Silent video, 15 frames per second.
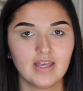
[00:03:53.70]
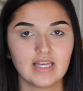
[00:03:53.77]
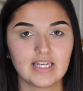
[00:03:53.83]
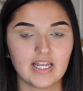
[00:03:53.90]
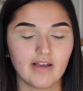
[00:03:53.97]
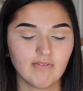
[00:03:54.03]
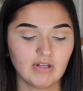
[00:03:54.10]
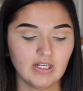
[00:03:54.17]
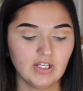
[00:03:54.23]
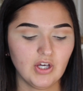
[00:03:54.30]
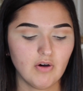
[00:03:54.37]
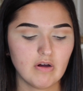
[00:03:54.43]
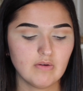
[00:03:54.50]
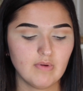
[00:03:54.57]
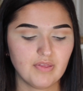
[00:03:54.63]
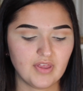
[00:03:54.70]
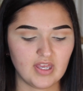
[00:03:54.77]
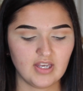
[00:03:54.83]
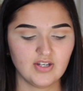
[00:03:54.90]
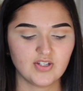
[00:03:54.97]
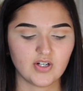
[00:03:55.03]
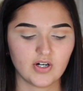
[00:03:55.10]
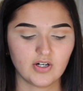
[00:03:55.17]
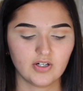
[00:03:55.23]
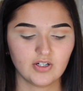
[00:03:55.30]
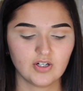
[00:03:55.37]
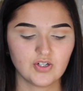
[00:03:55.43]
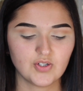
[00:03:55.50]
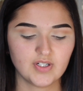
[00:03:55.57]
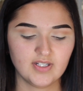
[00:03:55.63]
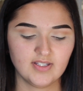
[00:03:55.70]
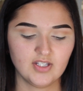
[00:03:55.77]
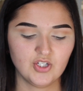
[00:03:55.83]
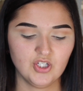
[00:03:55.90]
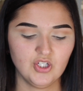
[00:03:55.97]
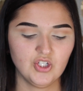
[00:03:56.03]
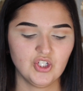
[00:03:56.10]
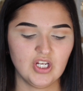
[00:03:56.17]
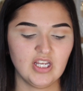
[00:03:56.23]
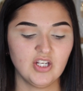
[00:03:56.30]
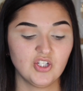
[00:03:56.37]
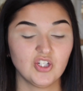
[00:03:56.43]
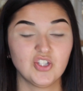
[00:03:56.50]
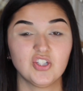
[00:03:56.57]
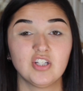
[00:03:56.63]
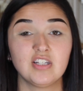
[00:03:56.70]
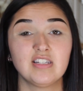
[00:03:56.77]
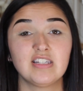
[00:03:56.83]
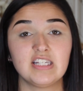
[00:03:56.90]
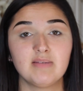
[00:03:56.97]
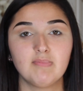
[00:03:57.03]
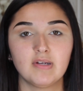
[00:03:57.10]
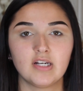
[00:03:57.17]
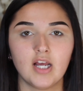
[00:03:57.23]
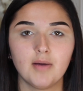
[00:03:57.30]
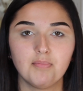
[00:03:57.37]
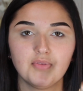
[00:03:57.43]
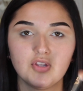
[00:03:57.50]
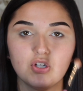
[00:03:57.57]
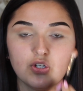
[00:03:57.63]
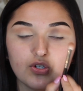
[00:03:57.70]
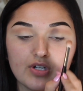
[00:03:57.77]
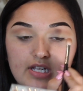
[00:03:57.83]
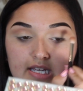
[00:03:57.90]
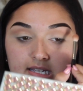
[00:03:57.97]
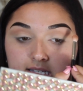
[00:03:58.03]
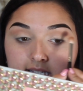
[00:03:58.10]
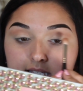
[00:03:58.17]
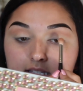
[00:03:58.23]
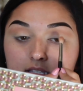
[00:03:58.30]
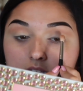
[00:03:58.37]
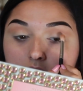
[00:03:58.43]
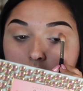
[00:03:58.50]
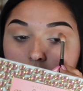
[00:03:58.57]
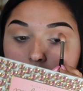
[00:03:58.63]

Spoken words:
Now I'm going to go in with a darker transition shade just to deepen up the crease.